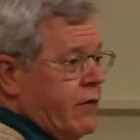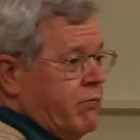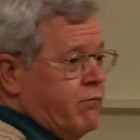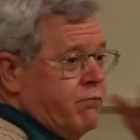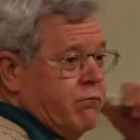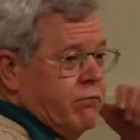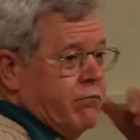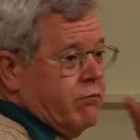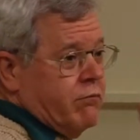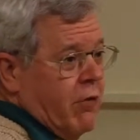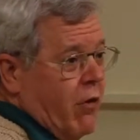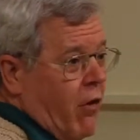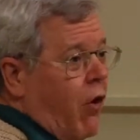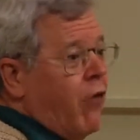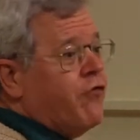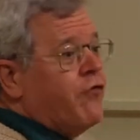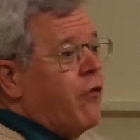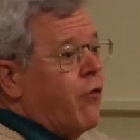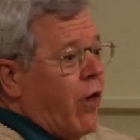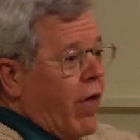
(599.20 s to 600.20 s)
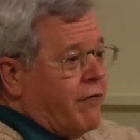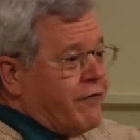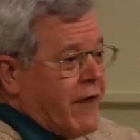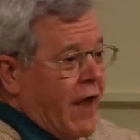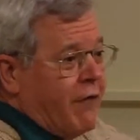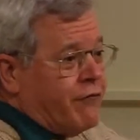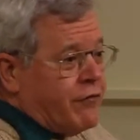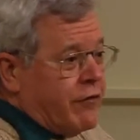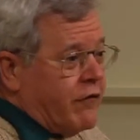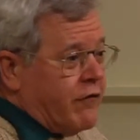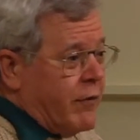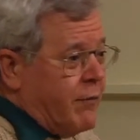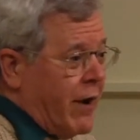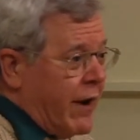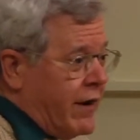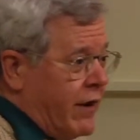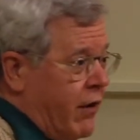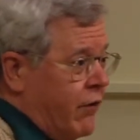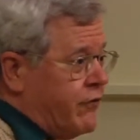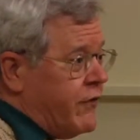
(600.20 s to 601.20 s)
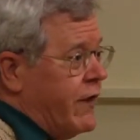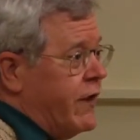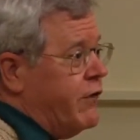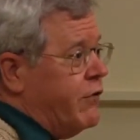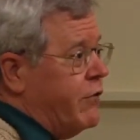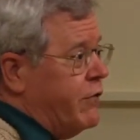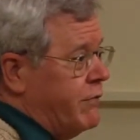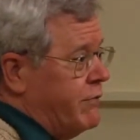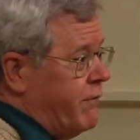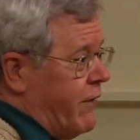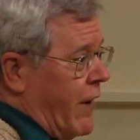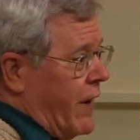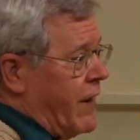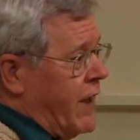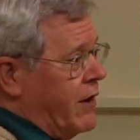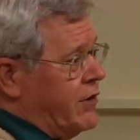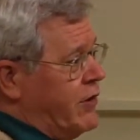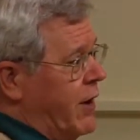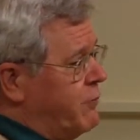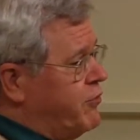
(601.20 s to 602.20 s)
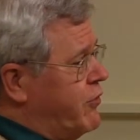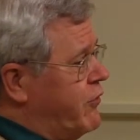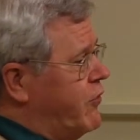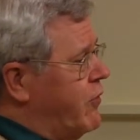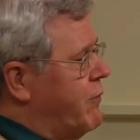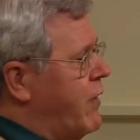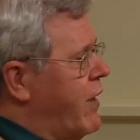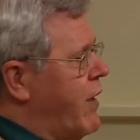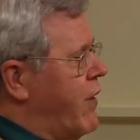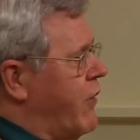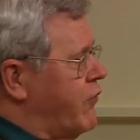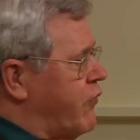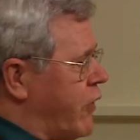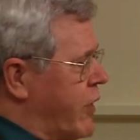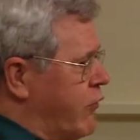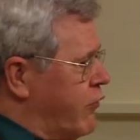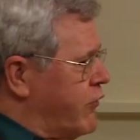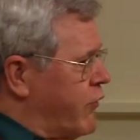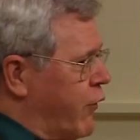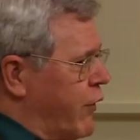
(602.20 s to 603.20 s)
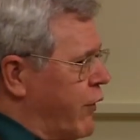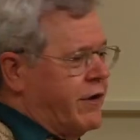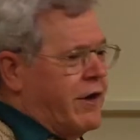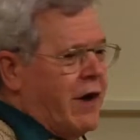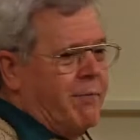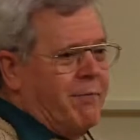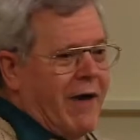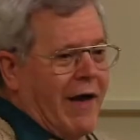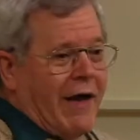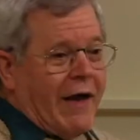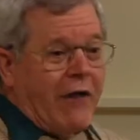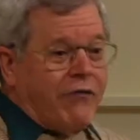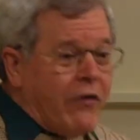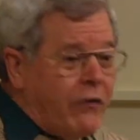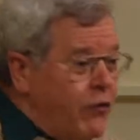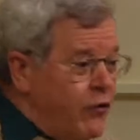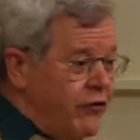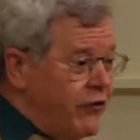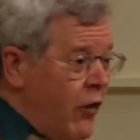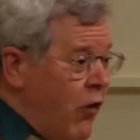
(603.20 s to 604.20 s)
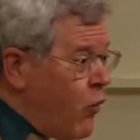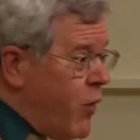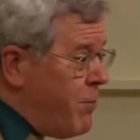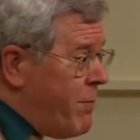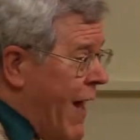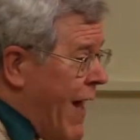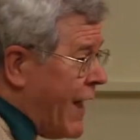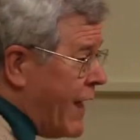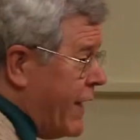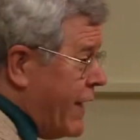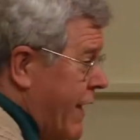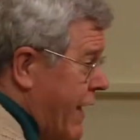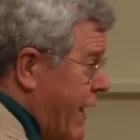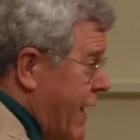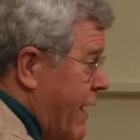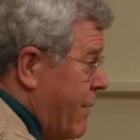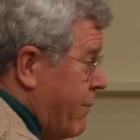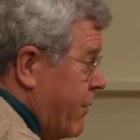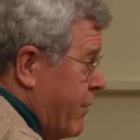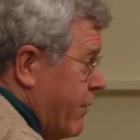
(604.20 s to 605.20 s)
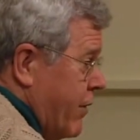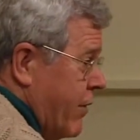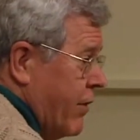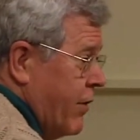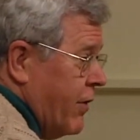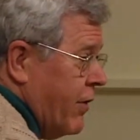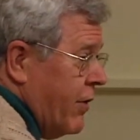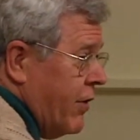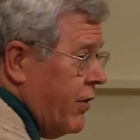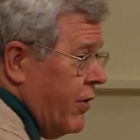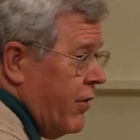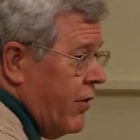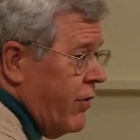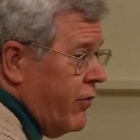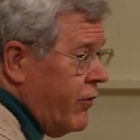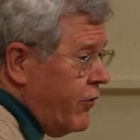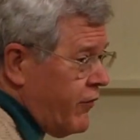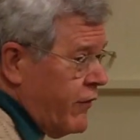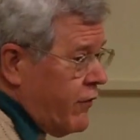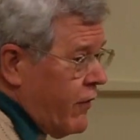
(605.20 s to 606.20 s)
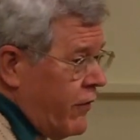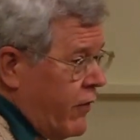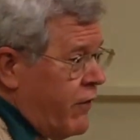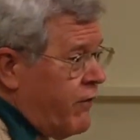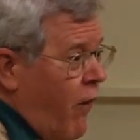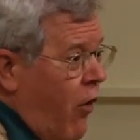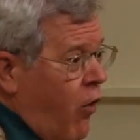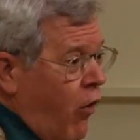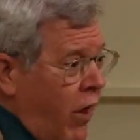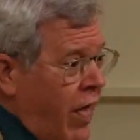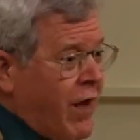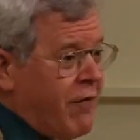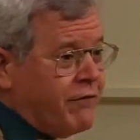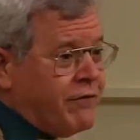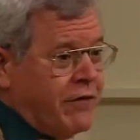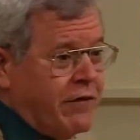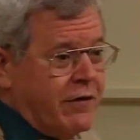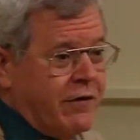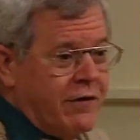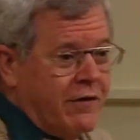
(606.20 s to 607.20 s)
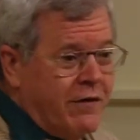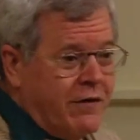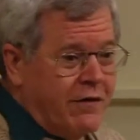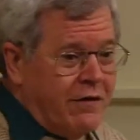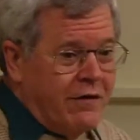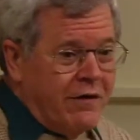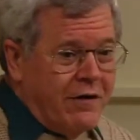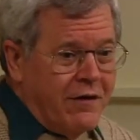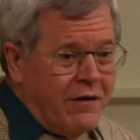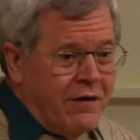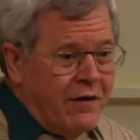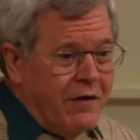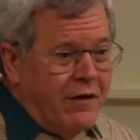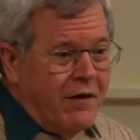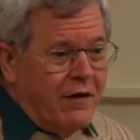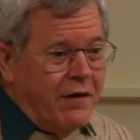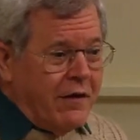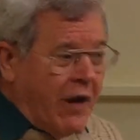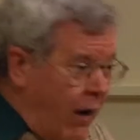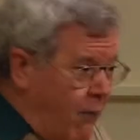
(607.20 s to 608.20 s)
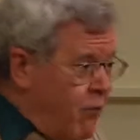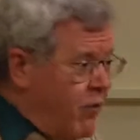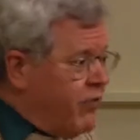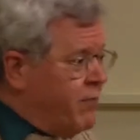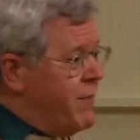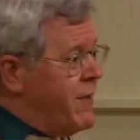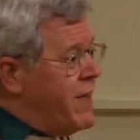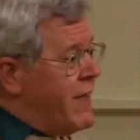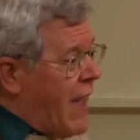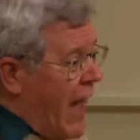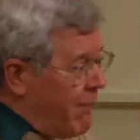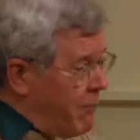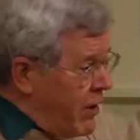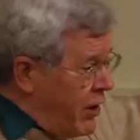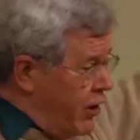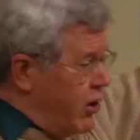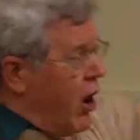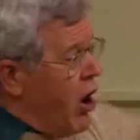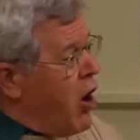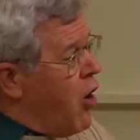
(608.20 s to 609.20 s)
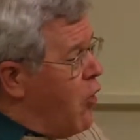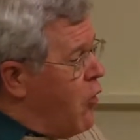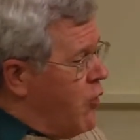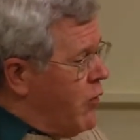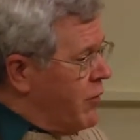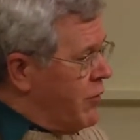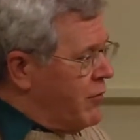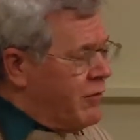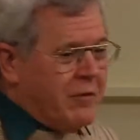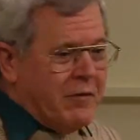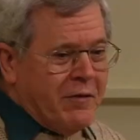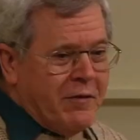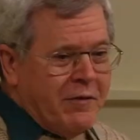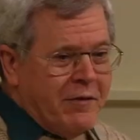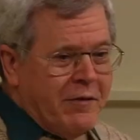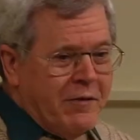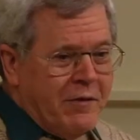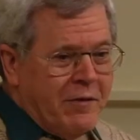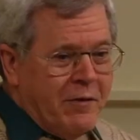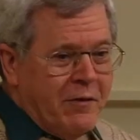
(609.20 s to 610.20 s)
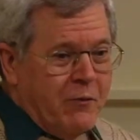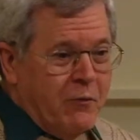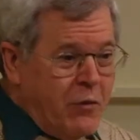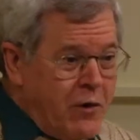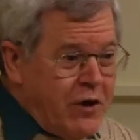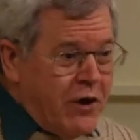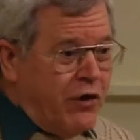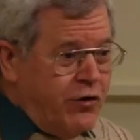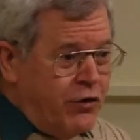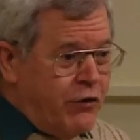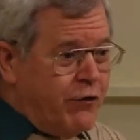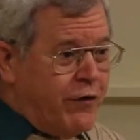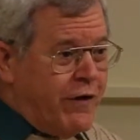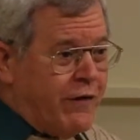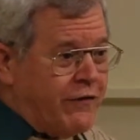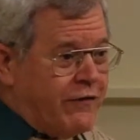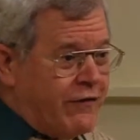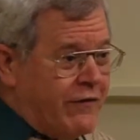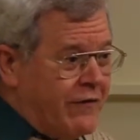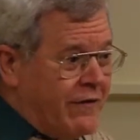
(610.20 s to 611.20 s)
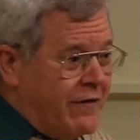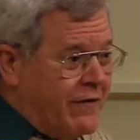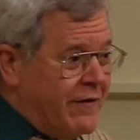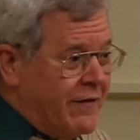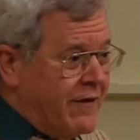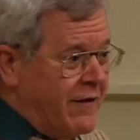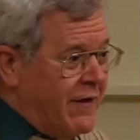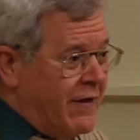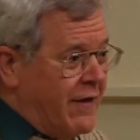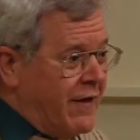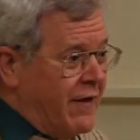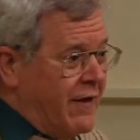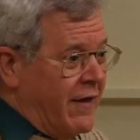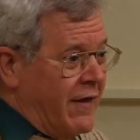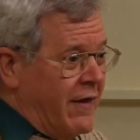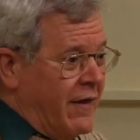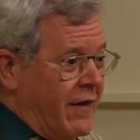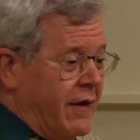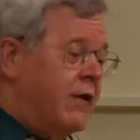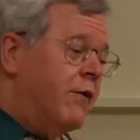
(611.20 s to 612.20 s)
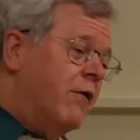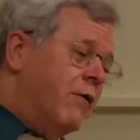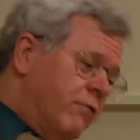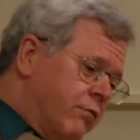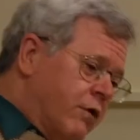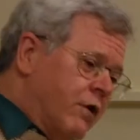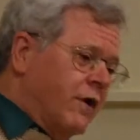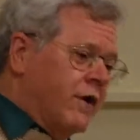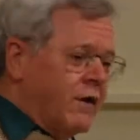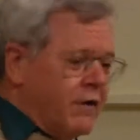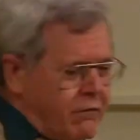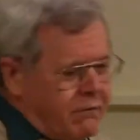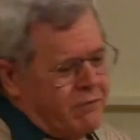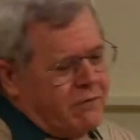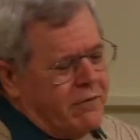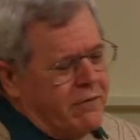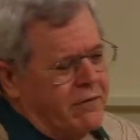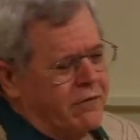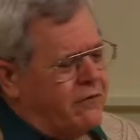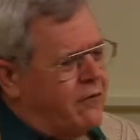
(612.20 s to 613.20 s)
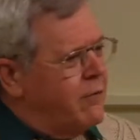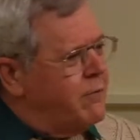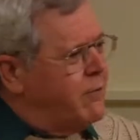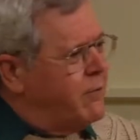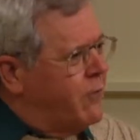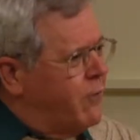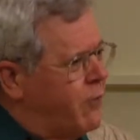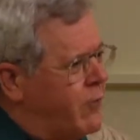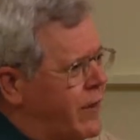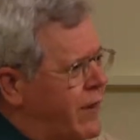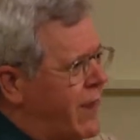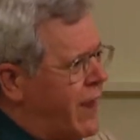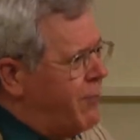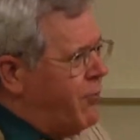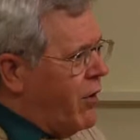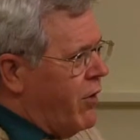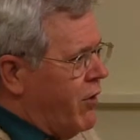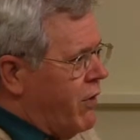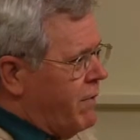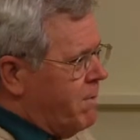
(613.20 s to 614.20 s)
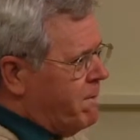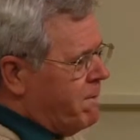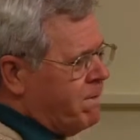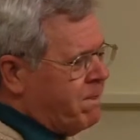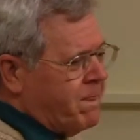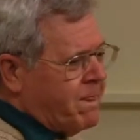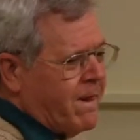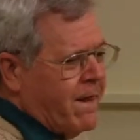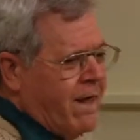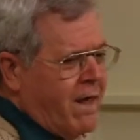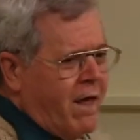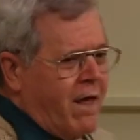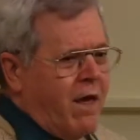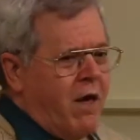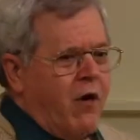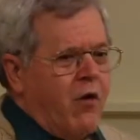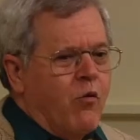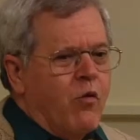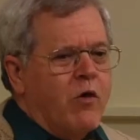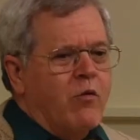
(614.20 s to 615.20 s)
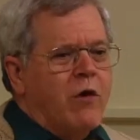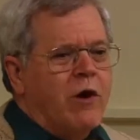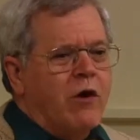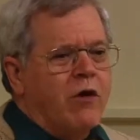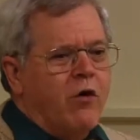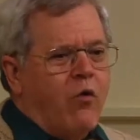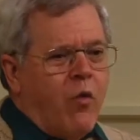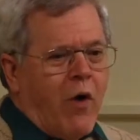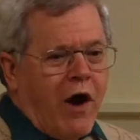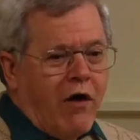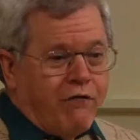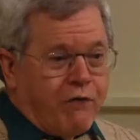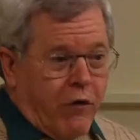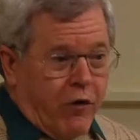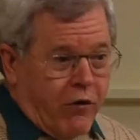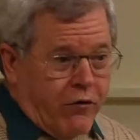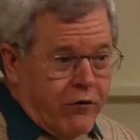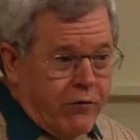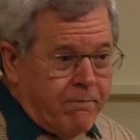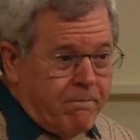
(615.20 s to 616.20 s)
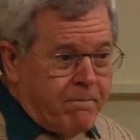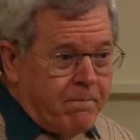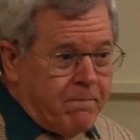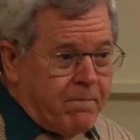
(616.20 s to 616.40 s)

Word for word: he also left after everybody else, and he couldn't catch up to them, so he was to come back. I said, there's no one back at camp. They've all left. Come with me. I'm going to go. We're going to do this. And okay. And so we came along. We went a little while farther,